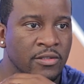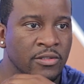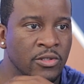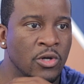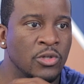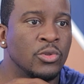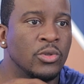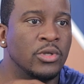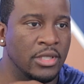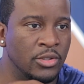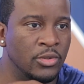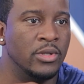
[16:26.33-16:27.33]
you know, you
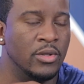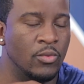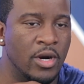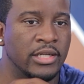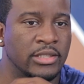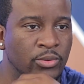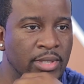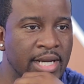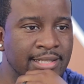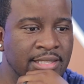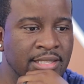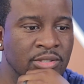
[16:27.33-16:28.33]
could work through
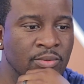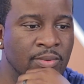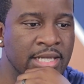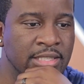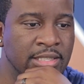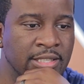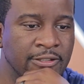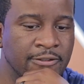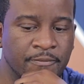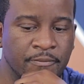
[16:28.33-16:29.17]
that situation.